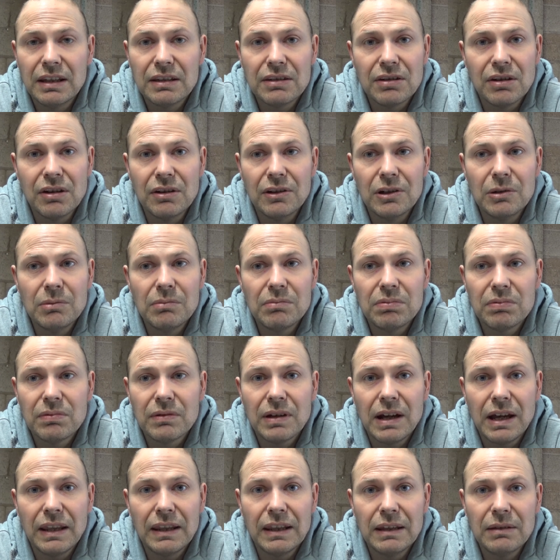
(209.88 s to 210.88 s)
turned up
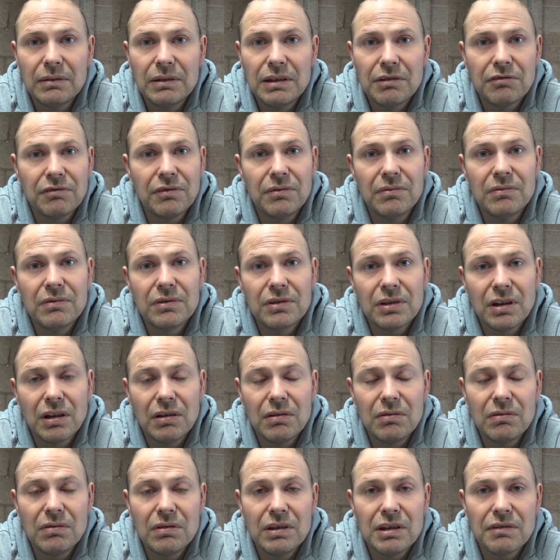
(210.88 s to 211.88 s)
and they're different,
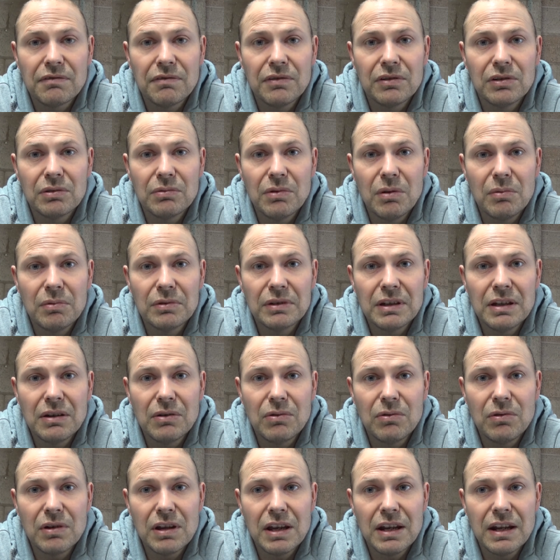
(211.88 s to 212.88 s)
so different to what was
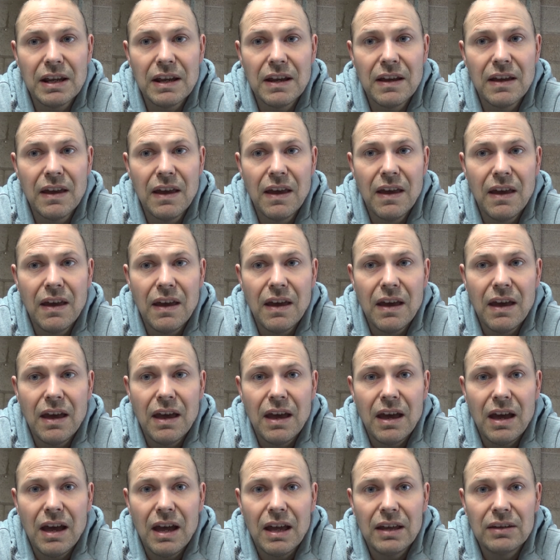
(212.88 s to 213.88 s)
already in it.
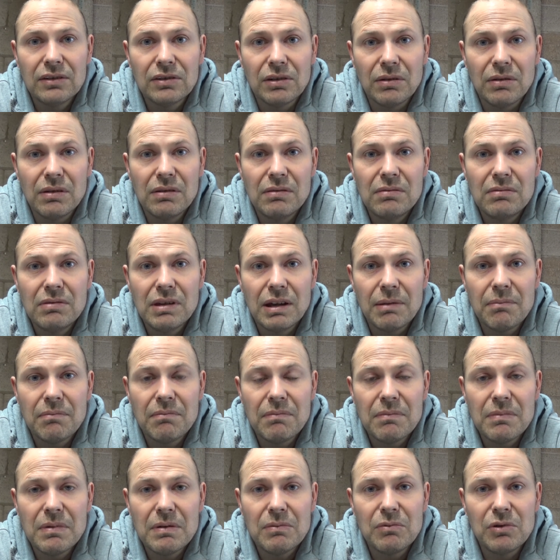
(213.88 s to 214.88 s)
So that
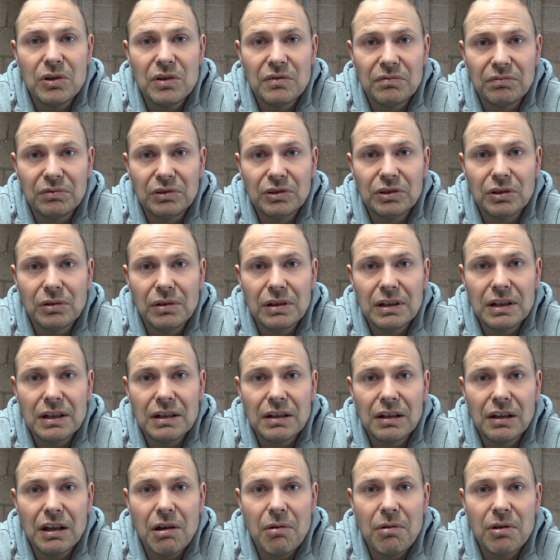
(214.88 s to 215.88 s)
would have resulted
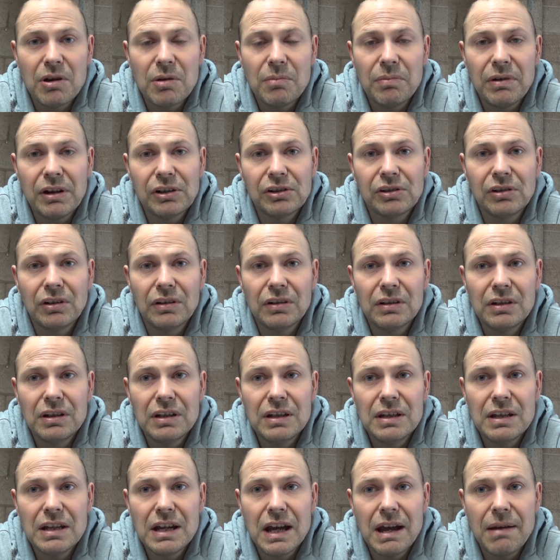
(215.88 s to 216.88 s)
in lower compression on
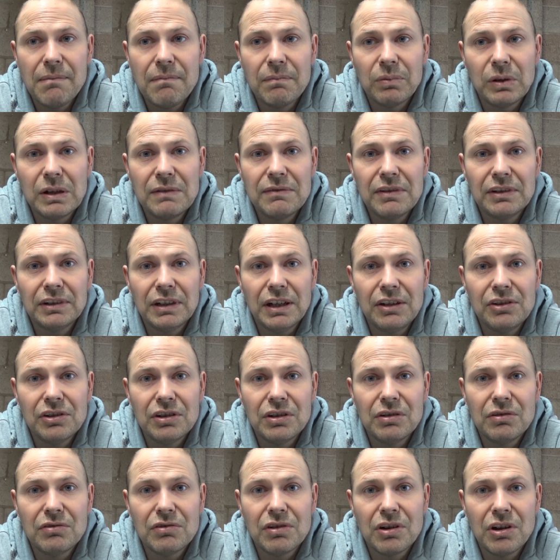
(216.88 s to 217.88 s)
the previous
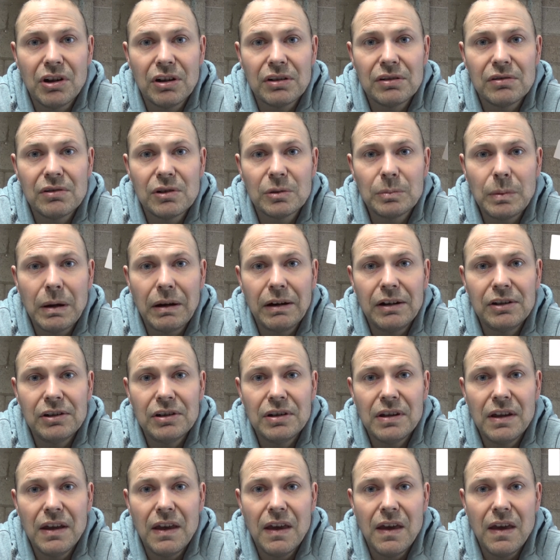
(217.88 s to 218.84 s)
engine, the 190 horsepower engine.